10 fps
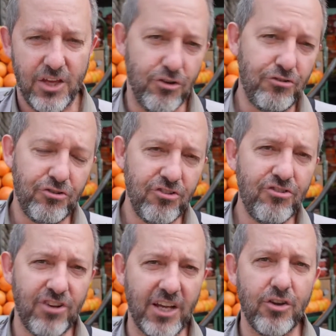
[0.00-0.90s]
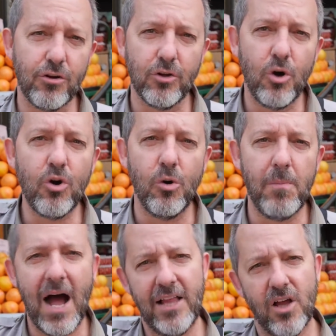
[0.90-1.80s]
You should check your local
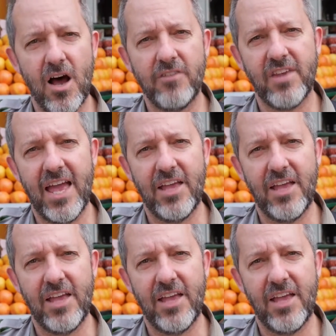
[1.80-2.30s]
bylaws